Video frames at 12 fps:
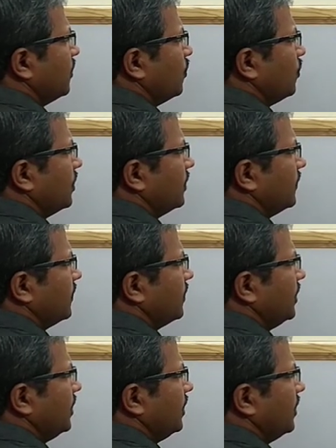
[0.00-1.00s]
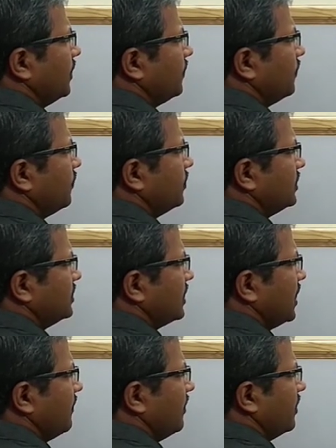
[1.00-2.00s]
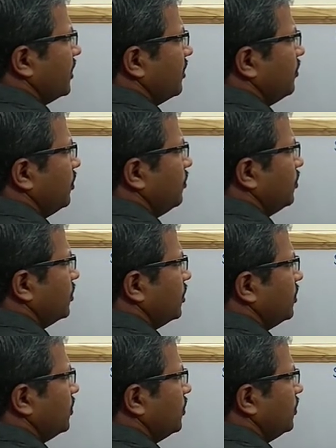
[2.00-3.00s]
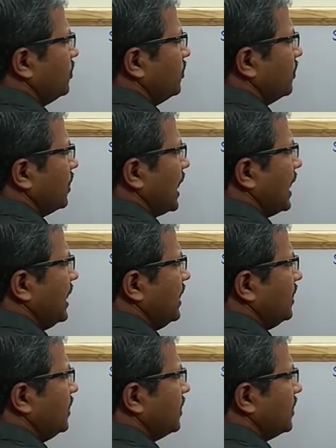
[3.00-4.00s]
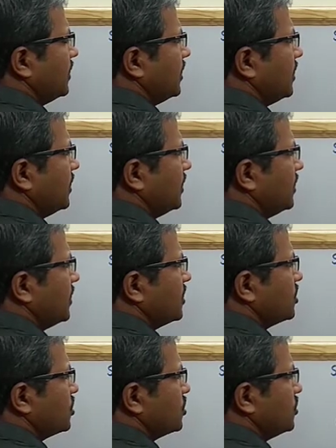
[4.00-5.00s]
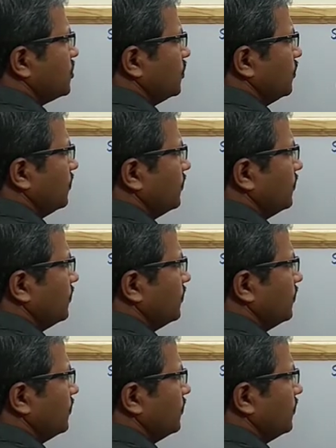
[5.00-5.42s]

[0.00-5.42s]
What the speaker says: one C which is having double bonded O and NH2.